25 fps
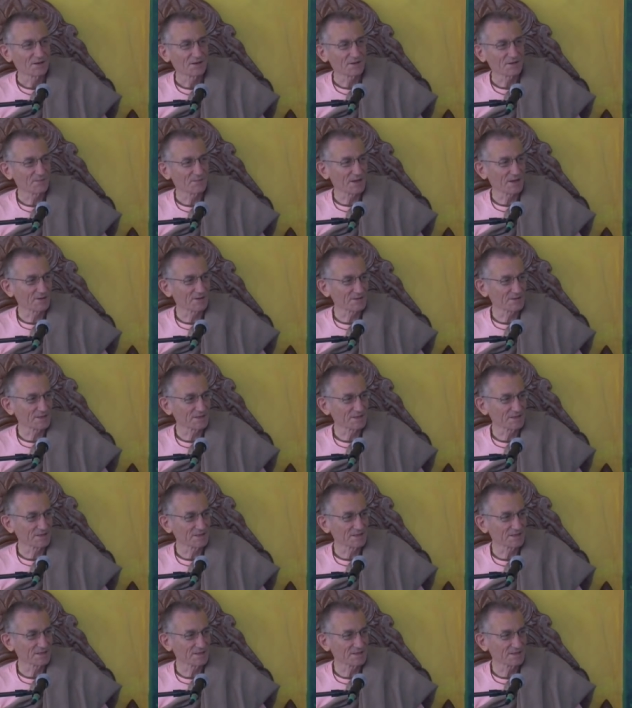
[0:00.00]
on a
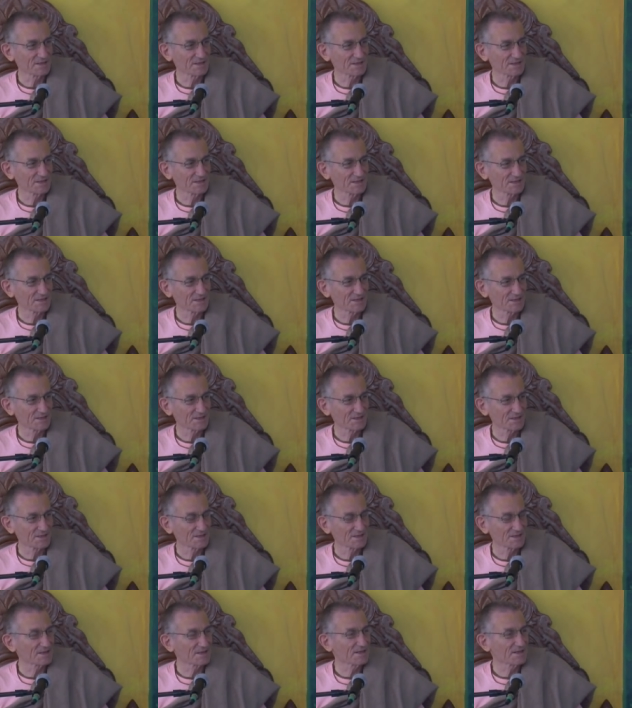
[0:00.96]
mountain.
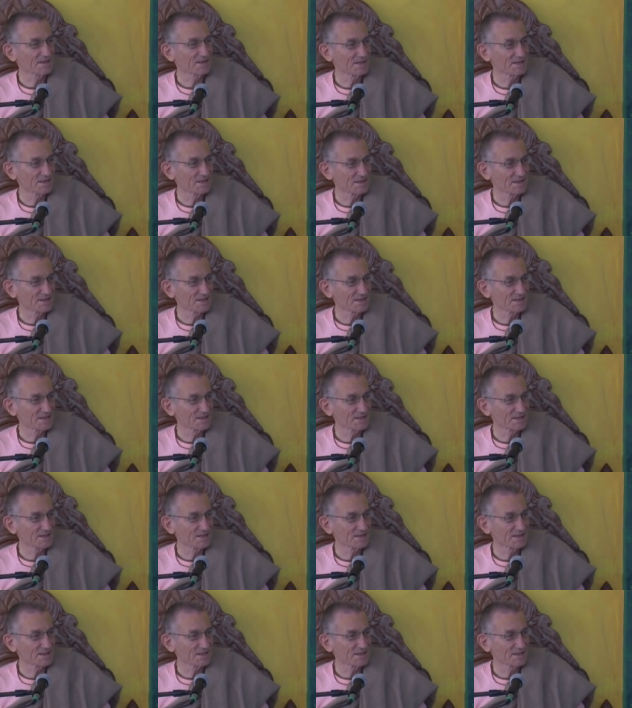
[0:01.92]
Huh?